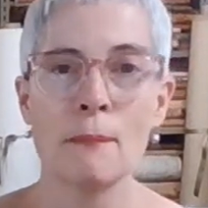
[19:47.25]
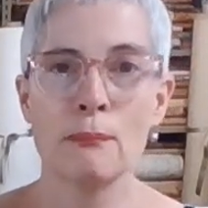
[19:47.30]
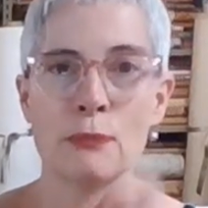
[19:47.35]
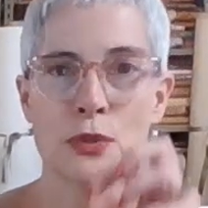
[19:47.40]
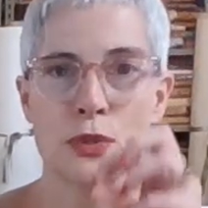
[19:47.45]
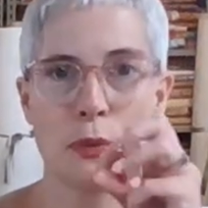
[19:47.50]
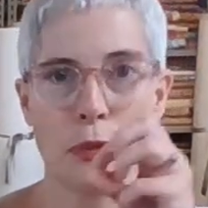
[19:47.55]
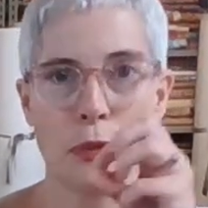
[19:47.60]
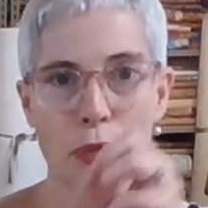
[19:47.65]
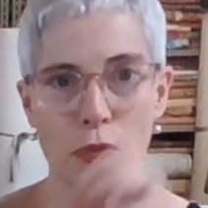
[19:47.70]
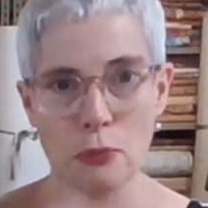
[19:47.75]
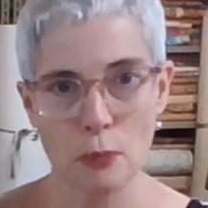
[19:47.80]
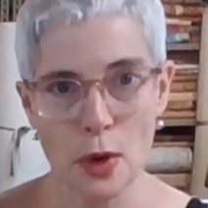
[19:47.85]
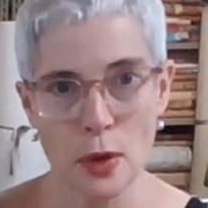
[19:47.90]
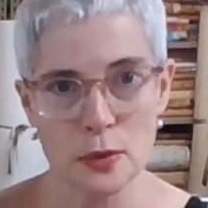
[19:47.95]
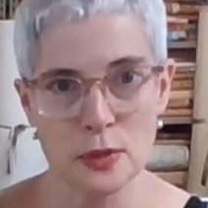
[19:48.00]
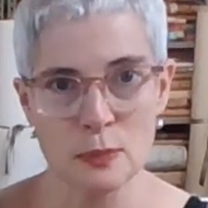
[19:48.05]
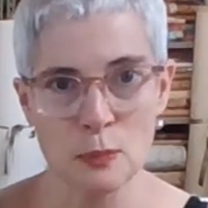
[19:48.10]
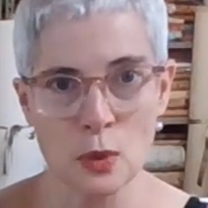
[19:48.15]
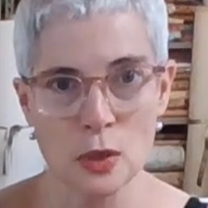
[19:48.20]
So it
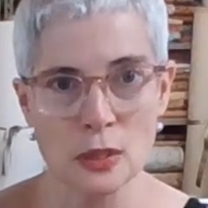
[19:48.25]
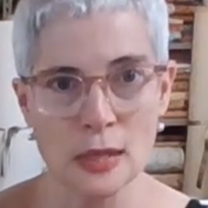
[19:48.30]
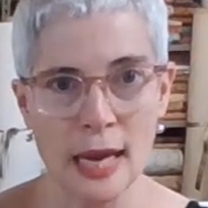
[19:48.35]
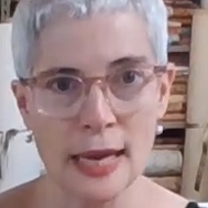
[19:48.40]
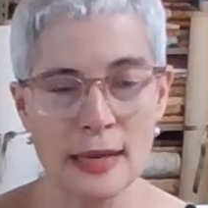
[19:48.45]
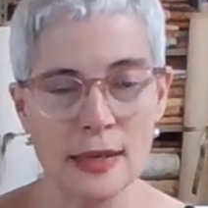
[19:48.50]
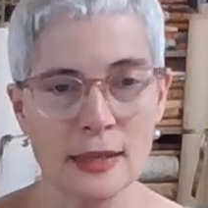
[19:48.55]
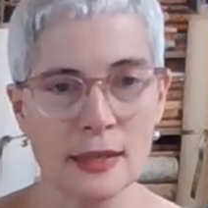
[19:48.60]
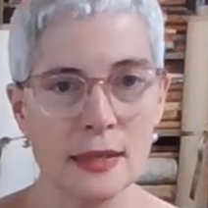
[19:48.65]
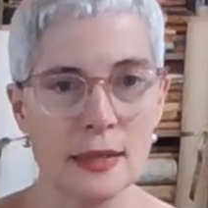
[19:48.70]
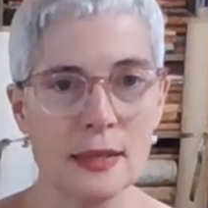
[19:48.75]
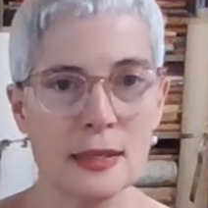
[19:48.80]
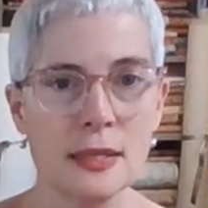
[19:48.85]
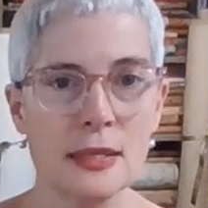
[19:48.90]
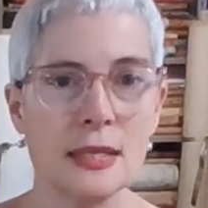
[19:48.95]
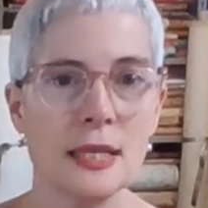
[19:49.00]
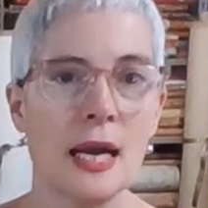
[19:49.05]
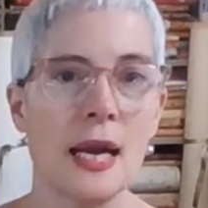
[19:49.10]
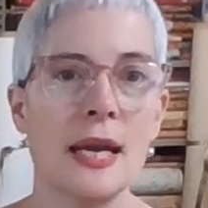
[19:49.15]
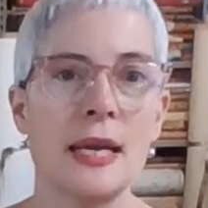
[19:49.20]
throws more light onto the
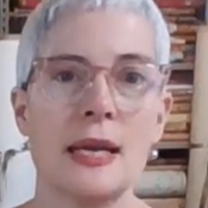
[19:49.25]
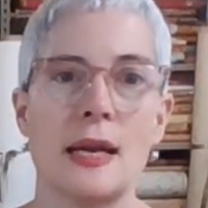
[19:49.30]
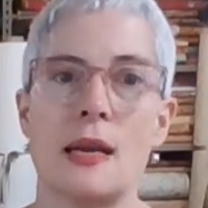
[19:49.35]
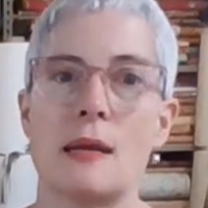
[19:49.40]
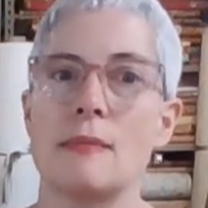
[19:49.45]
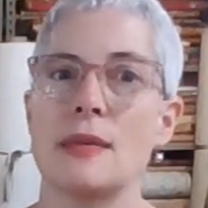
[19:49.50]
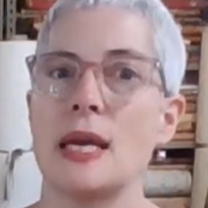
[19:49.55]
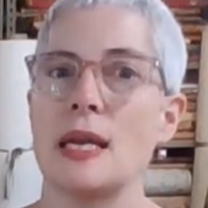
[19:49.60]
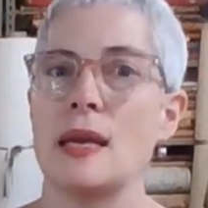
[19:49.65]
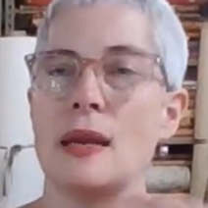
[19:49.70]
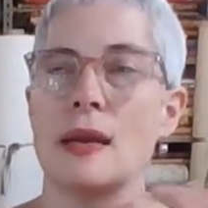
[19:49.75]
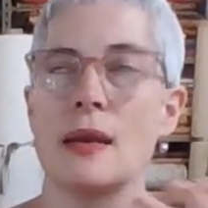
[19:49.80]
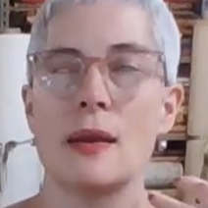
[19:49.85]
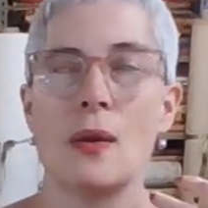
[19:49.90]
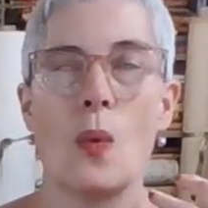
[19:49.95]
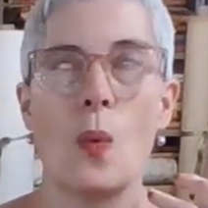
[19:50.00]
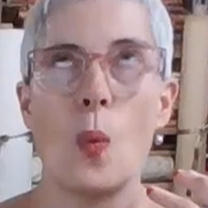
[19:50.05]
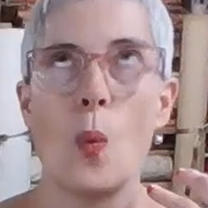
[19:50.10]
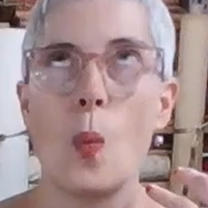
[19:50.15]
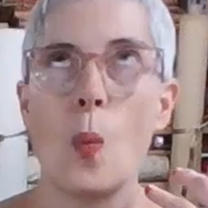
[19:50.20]
design and I'm getting
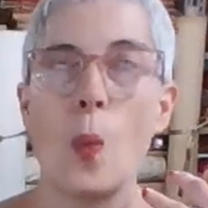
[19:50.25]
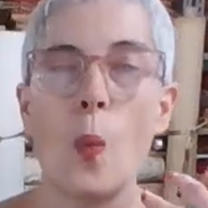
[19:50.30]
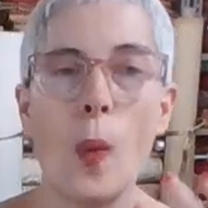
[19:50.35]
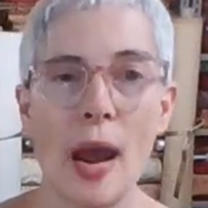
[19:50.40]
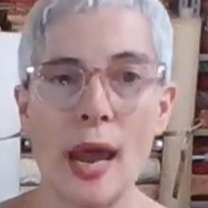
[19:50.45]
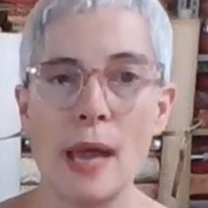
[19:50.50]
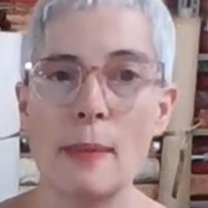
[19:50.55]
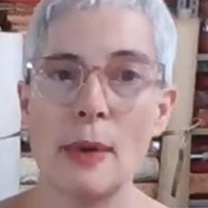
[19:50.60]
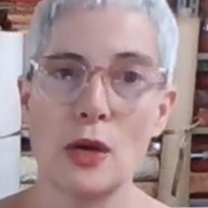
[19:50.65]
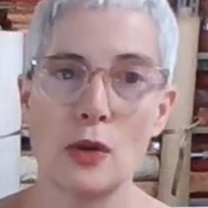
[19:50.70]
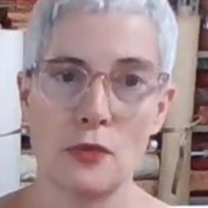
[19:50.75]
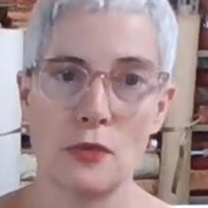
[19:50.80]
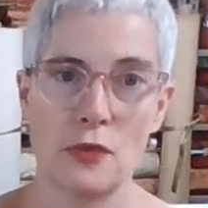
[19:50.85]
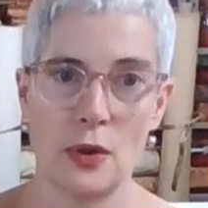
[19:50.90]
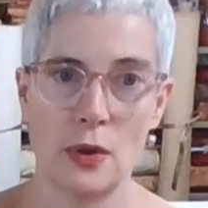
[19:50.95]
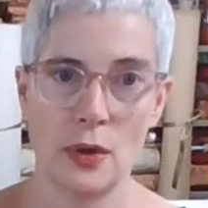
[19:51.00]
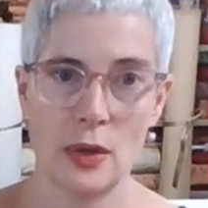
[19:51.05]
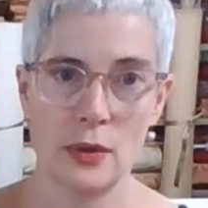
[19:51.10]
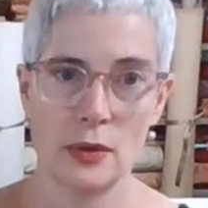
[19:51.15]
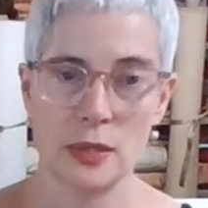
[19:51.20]
way better
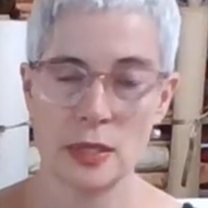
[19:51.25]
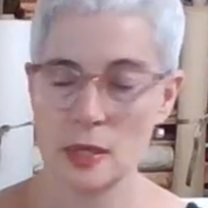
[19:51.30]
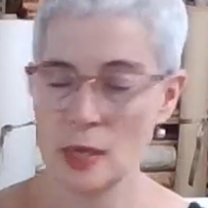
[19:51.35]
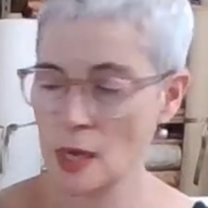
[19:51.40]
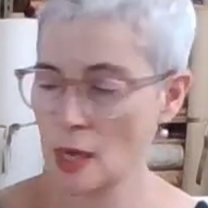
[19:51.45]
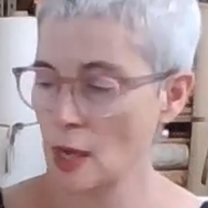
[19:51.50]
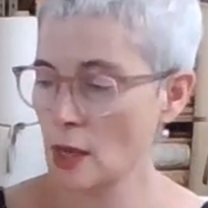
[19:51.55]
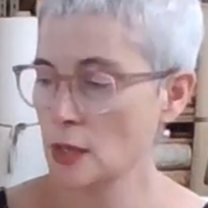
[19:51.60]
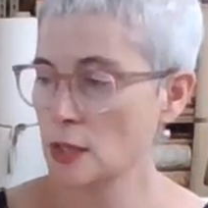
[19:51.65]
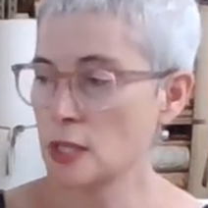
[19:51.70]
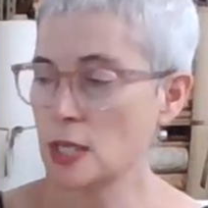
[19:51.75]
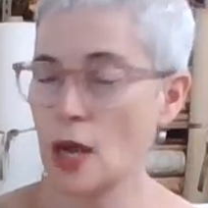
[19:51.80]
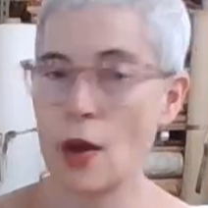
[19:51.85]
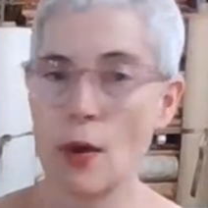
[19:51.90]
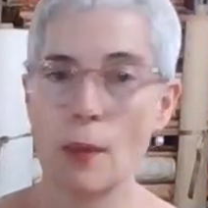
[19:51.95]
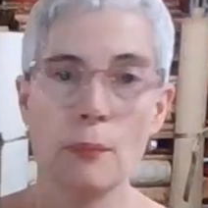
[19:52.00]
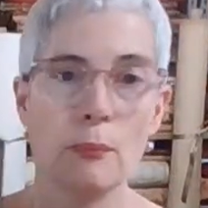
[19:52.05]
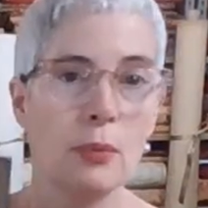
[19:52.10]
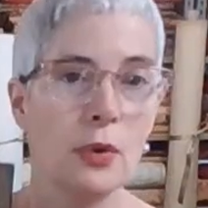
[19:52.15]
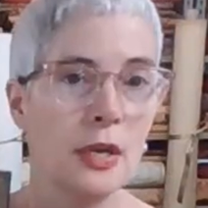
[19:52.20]
photos.
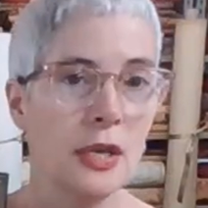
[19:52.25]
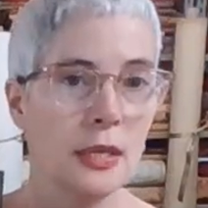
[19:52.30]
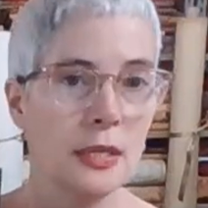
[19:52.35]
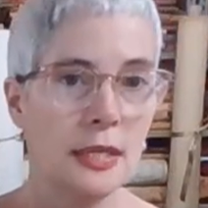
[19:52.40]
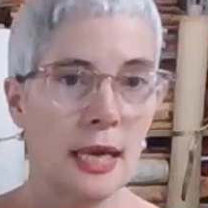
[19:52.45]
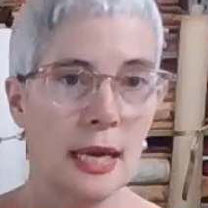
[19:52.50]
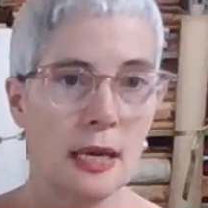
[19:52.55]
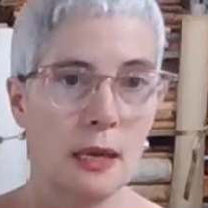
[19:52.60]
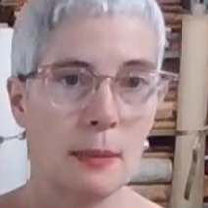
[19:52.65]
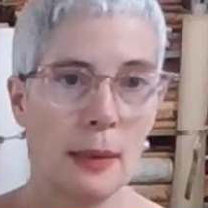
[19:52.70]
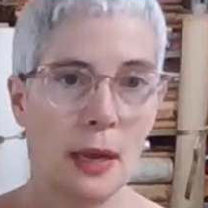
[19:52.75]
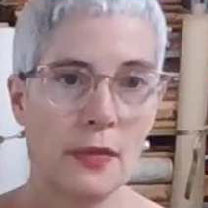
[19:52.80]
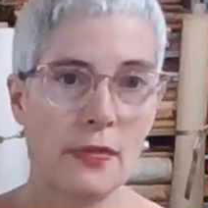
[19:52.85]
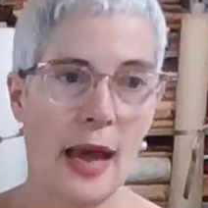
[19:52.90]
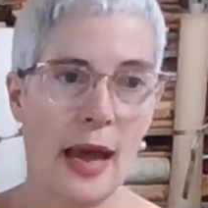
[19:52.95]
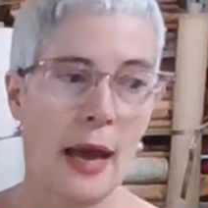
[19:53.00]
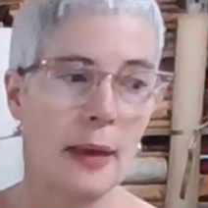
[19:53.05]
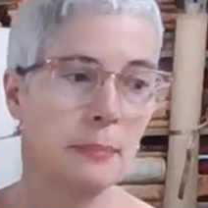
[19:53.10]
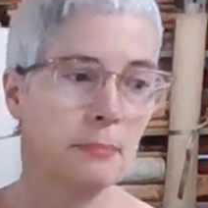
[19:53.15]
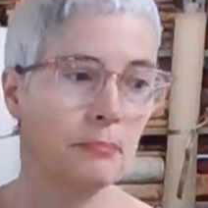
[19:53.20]
So pretty excited about
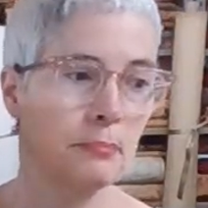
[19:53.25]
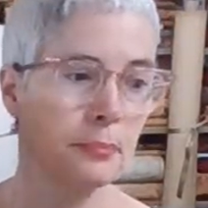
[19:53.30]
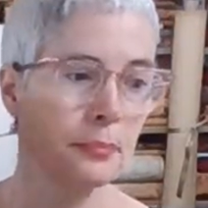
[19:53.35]
that.